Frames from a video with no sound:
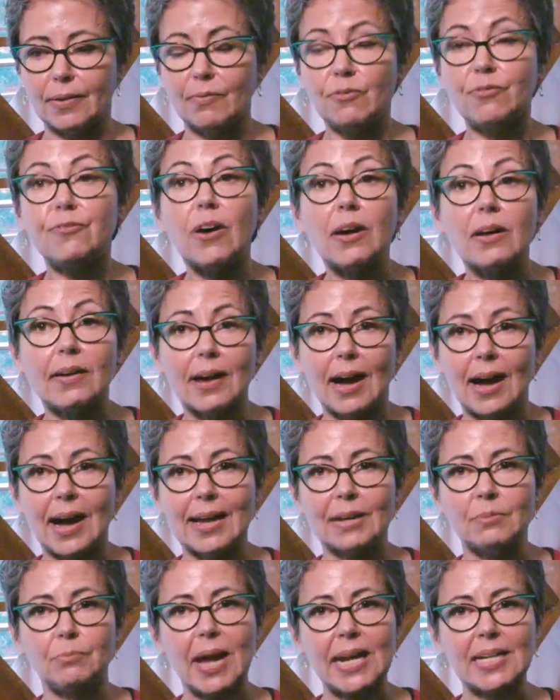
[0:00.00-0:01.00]

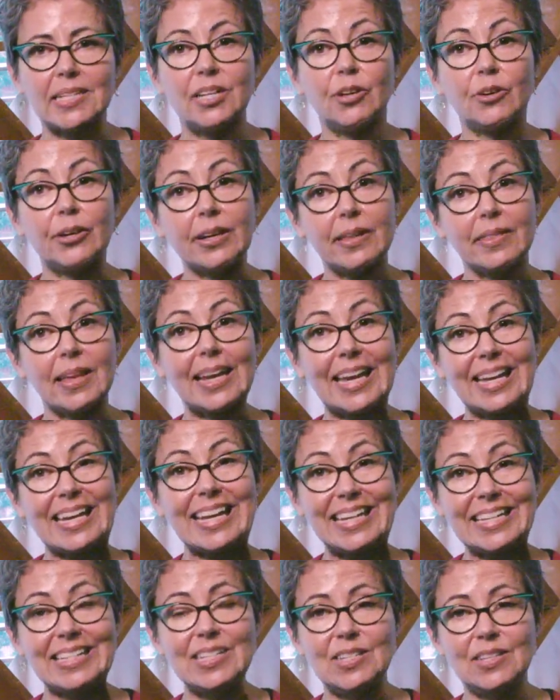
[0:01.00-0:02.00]
fungi and bacteria that
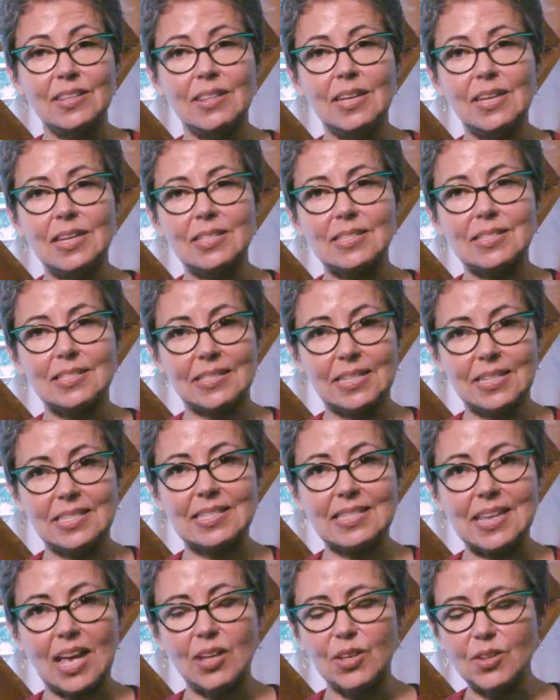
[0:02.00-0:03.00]
get into these
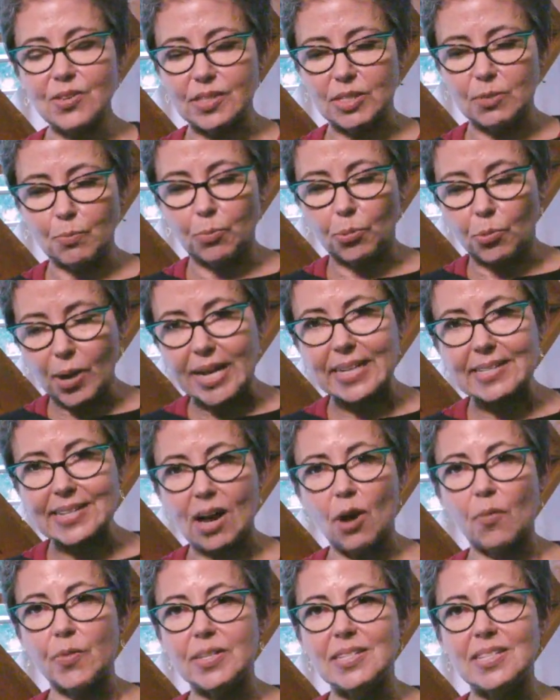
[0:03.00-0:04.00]
cells and break
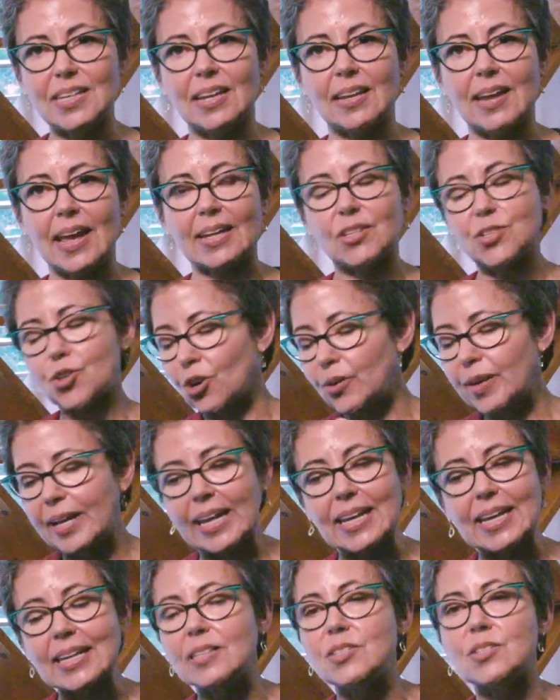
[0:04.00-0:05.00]
down the DNA,
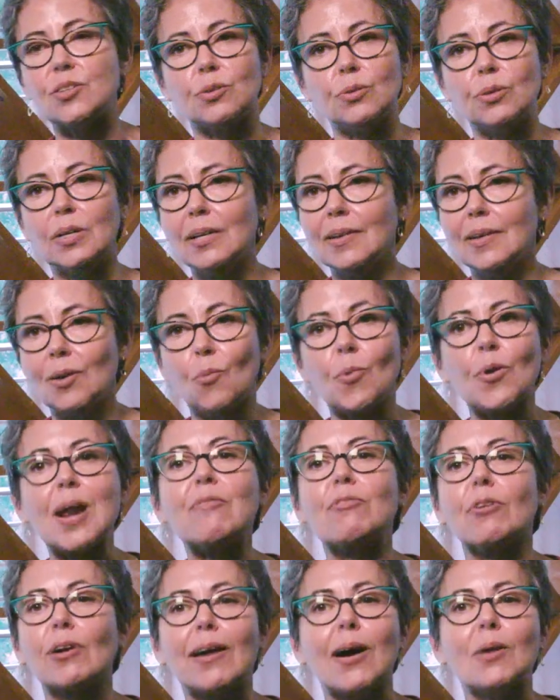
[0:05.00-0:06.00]
turning it into
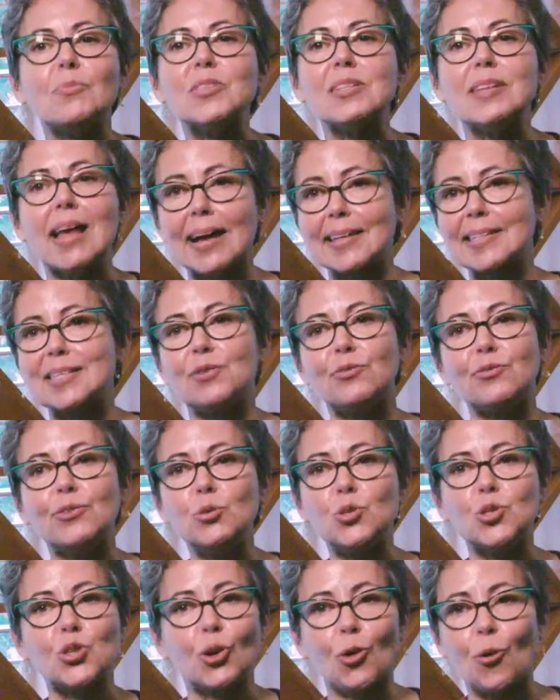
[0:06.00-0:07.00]
whatever comes next, the
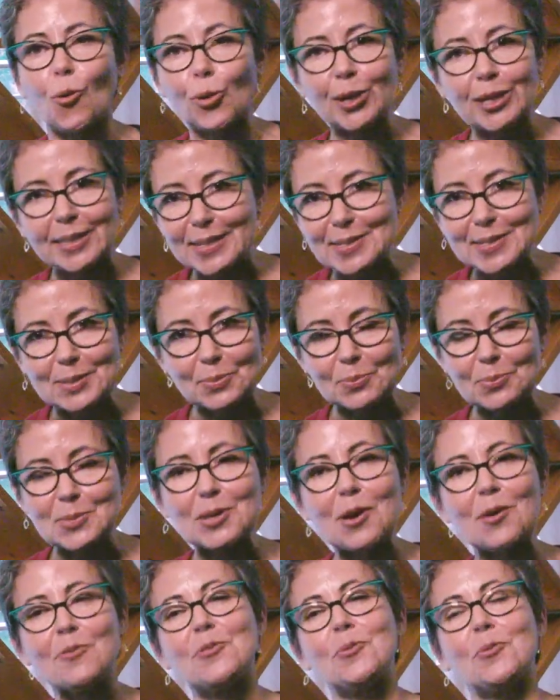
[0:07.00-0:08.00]
future
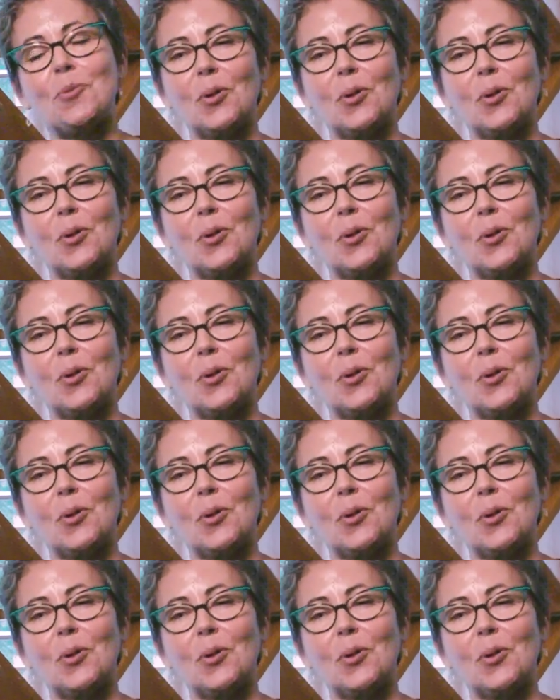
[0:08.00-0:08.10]
organisms of the